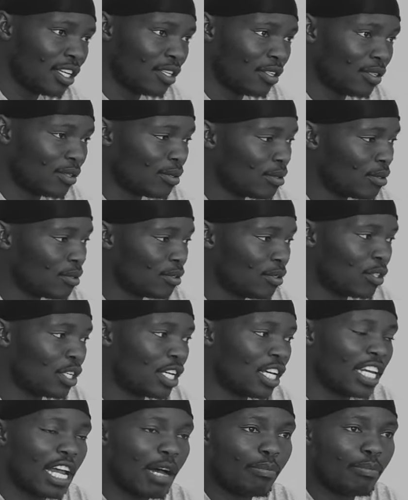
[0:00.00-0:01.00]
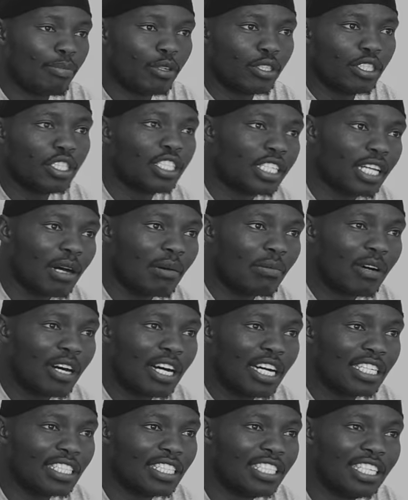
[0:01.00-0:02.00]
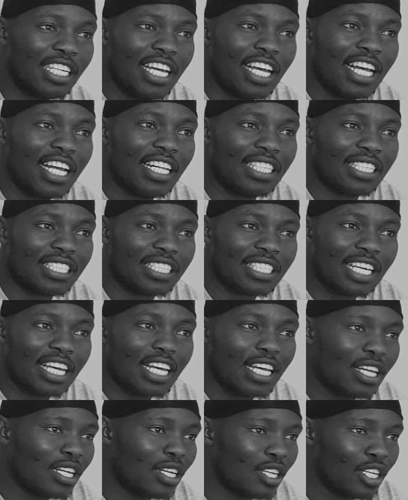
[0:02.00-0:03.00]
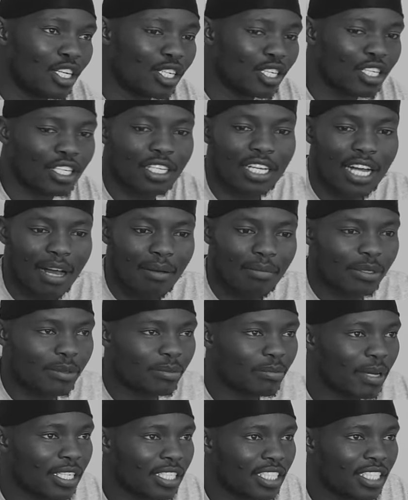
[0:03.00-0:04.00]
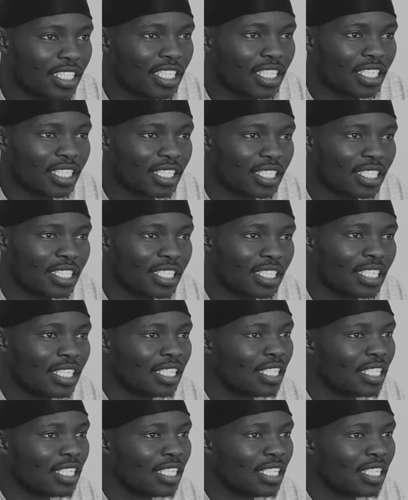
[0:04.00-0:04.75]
You yeah. Know, you can approach someone and say, look, I'm smart shit,